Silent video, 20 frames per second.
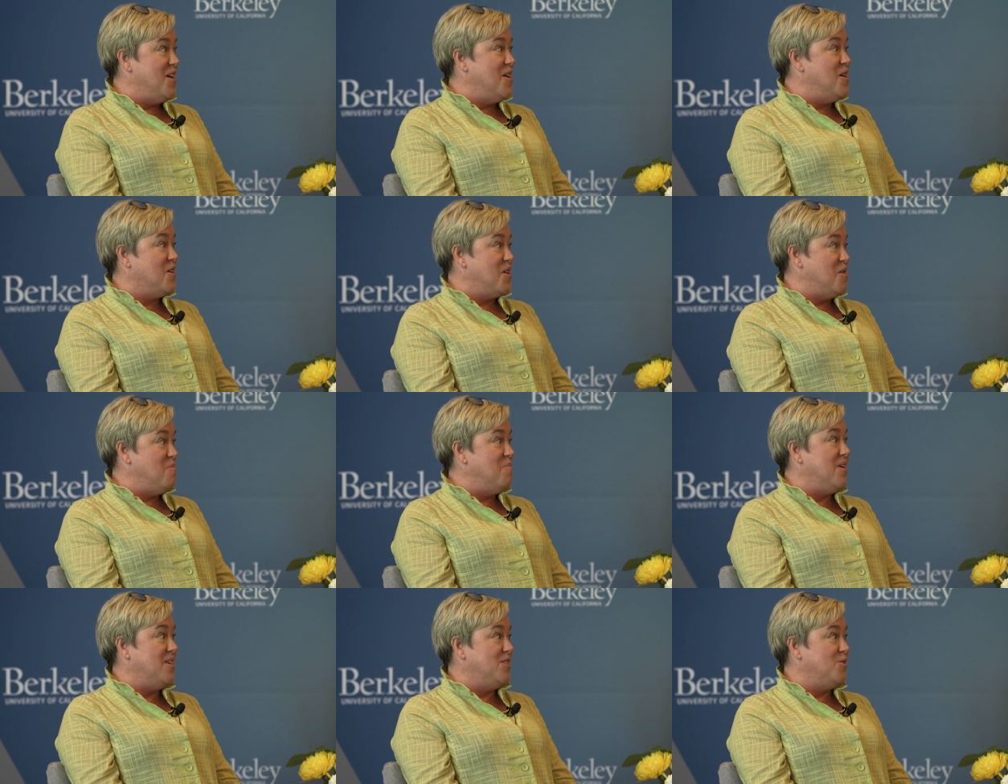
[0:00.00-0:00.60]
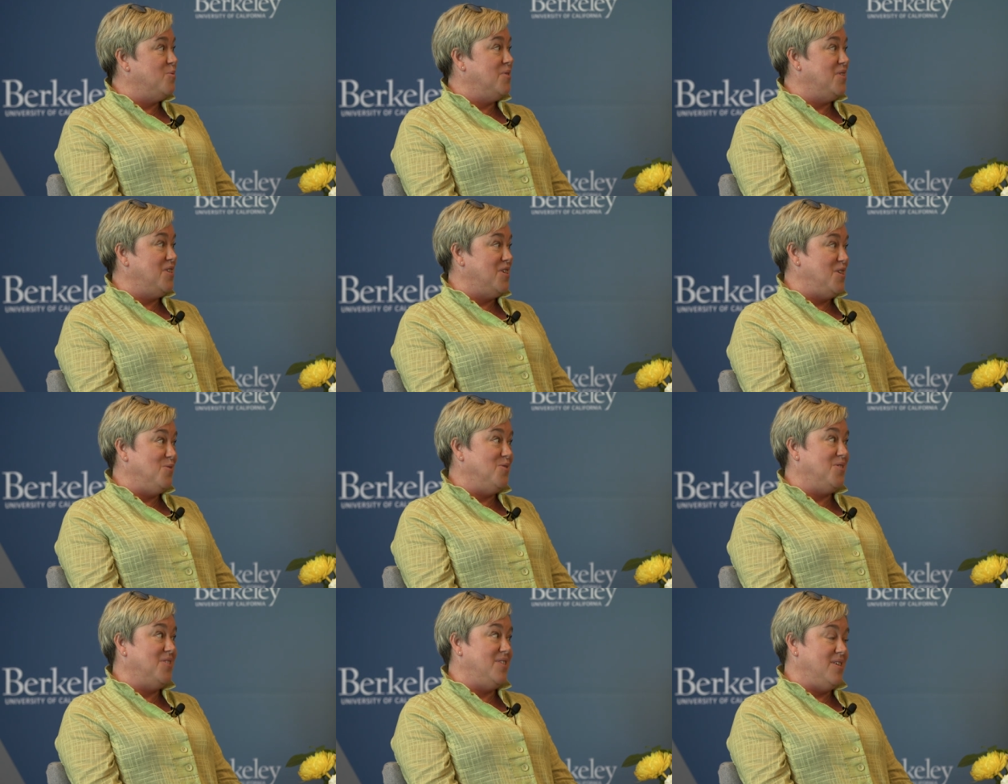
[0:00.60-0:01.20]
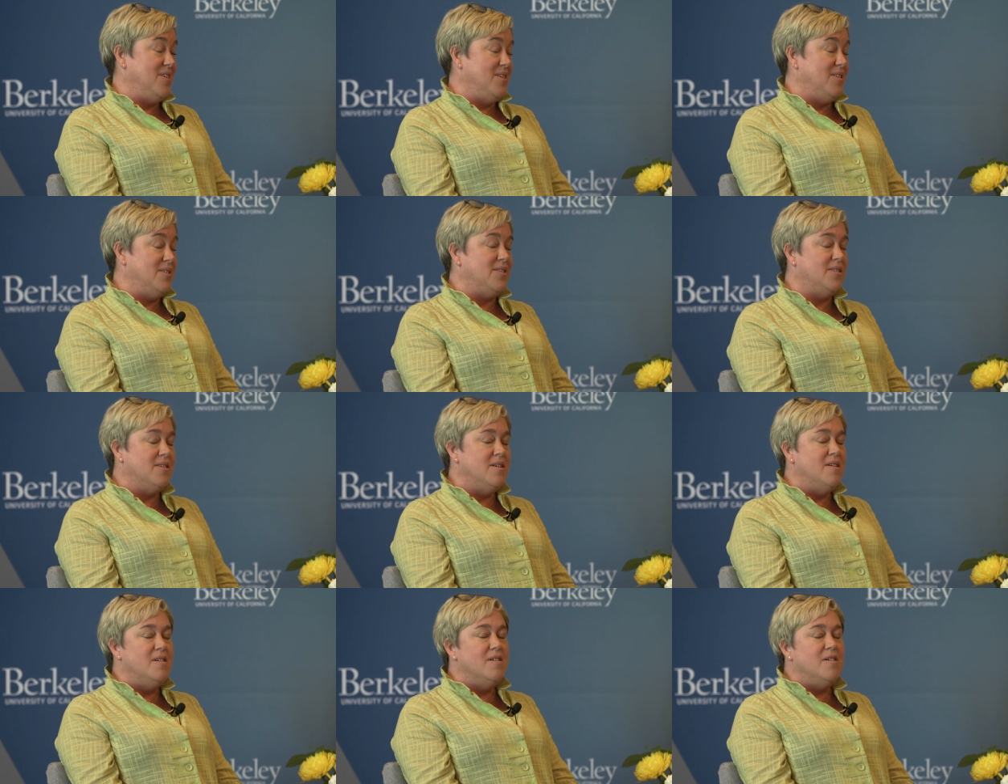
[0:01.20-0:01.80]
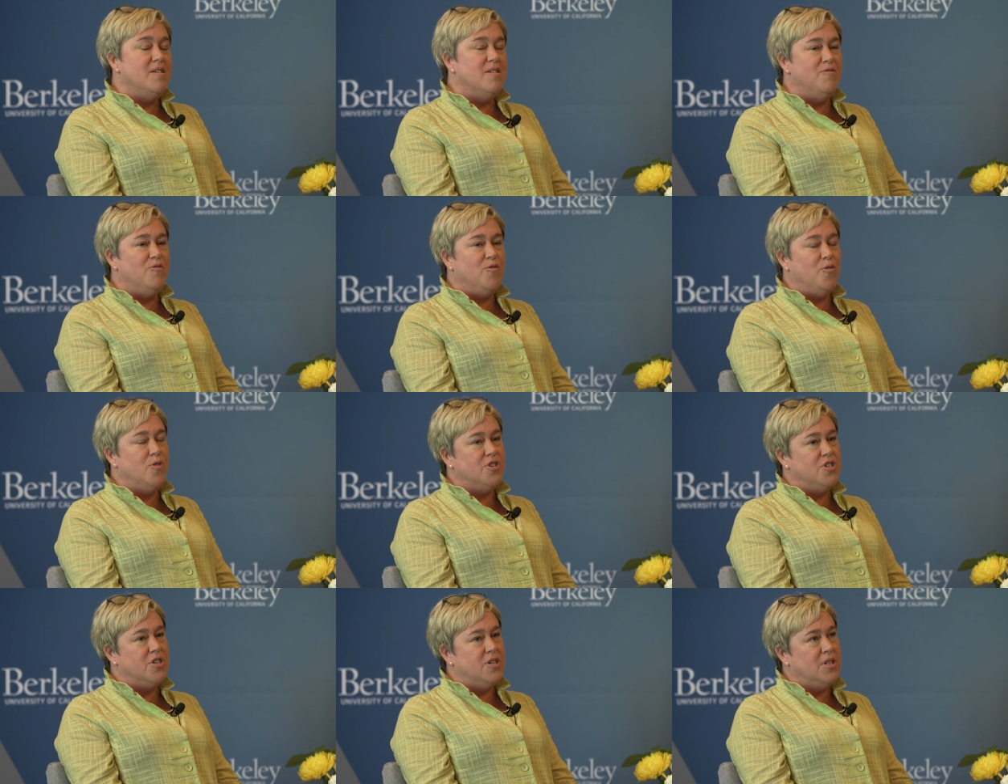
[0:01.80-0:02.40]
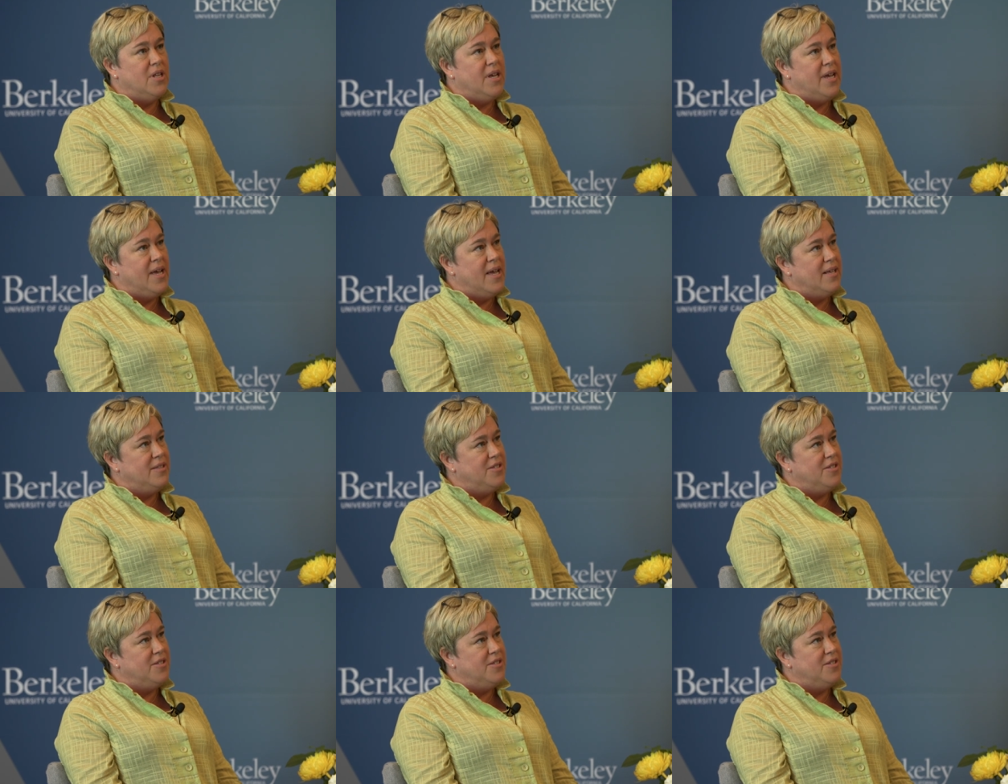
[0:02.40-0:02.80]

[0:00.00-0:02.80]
uh, competes with the UCs, unfortunately.